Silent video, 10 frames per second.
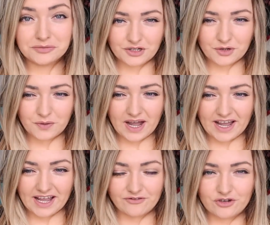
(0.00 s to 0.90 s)
So
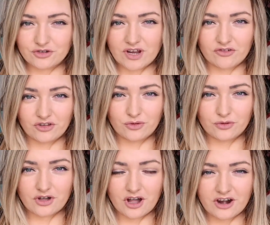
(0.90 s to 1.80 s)
I've just ran around the
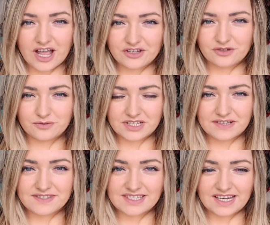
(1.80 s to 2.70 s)
whole car, as you will
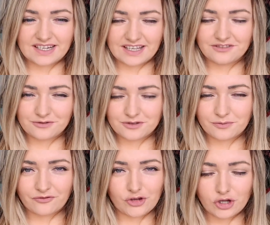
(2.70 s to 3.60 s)
have seen in those
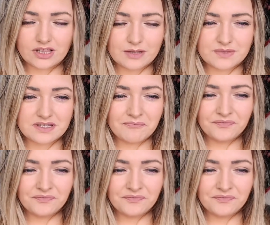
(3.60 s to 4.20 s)
few clips.